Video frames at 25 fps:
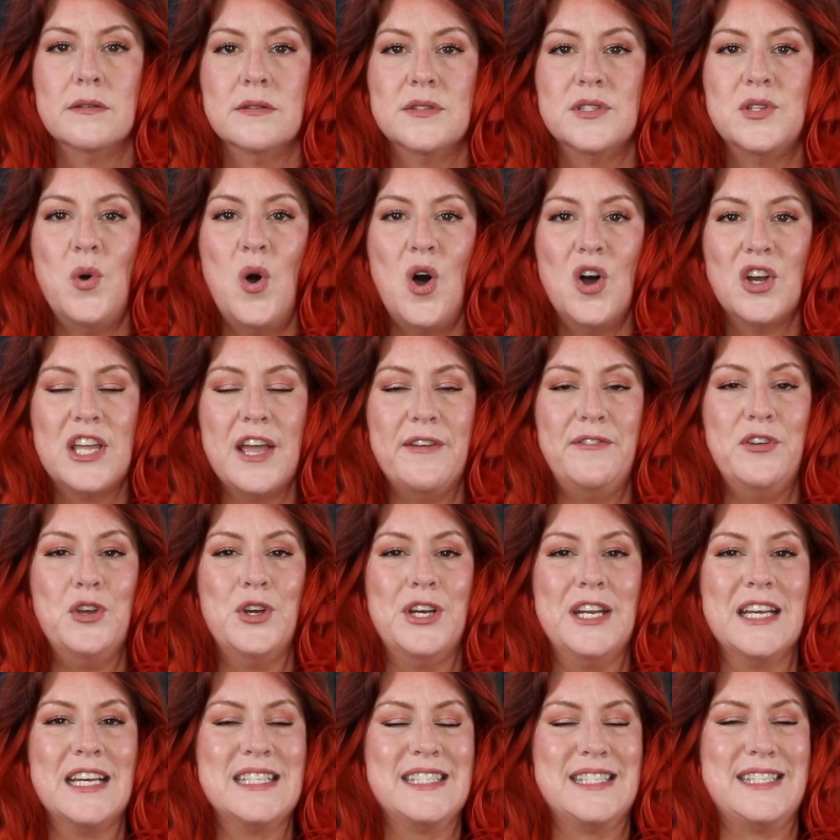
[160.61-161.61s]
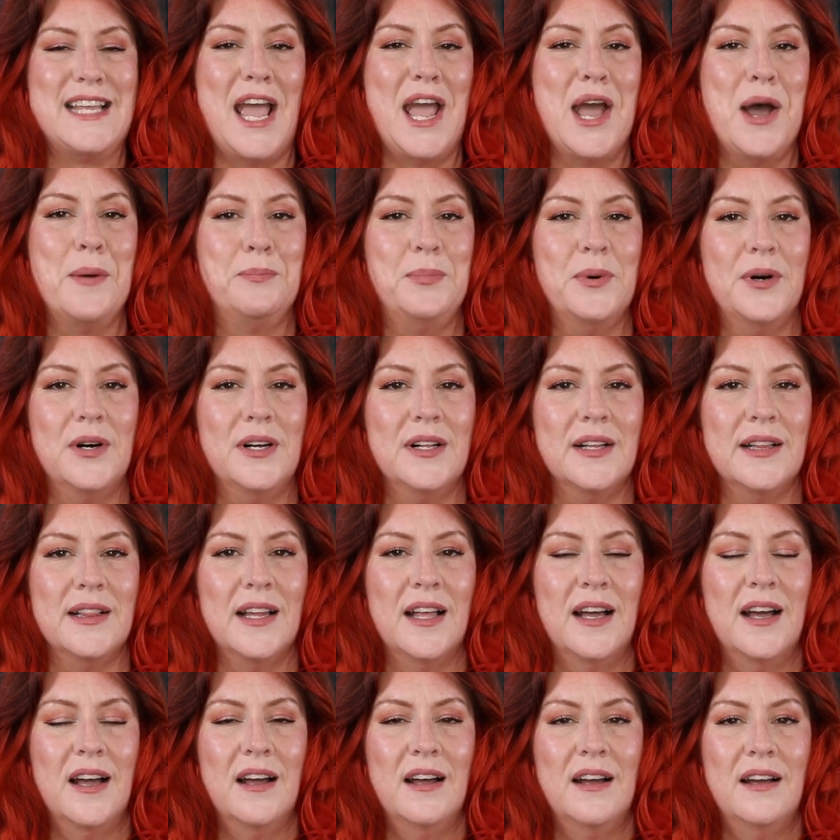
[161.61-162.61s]
So I'll give you an
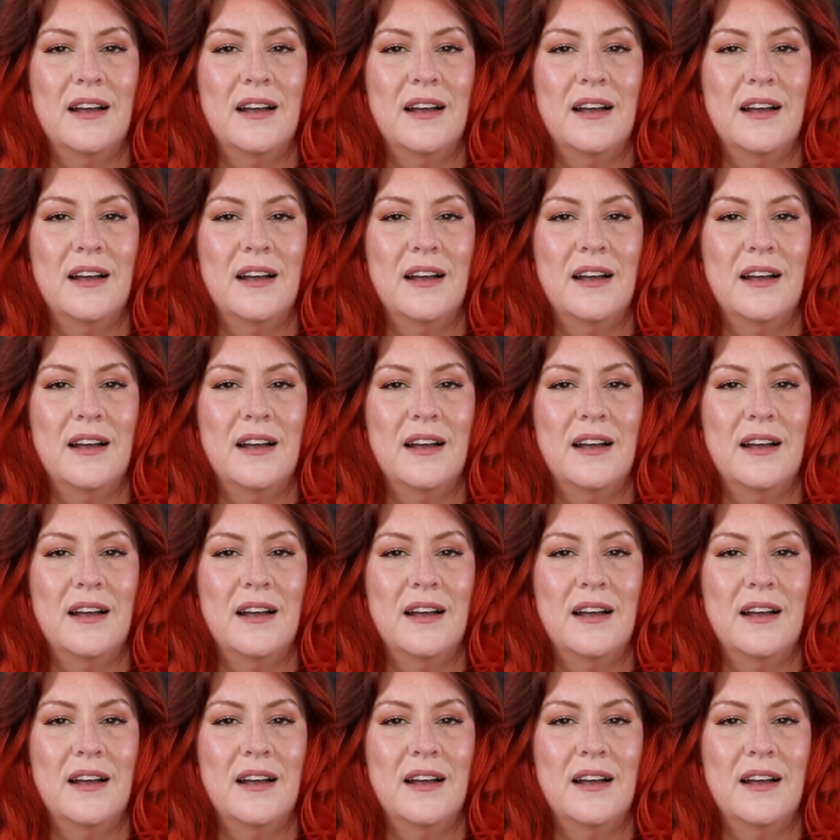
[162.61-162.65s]
example.